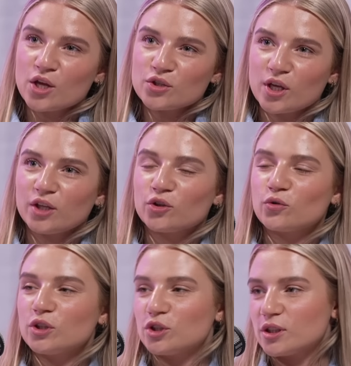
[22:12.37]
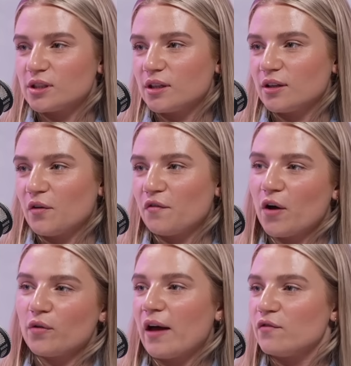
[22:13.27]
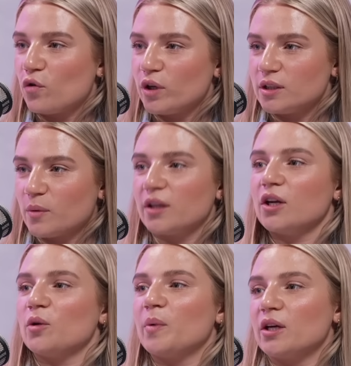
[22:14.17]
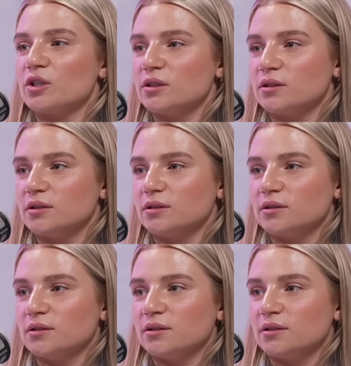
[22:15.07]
So then you're going to just fill that void with another person. Exactly, yeah.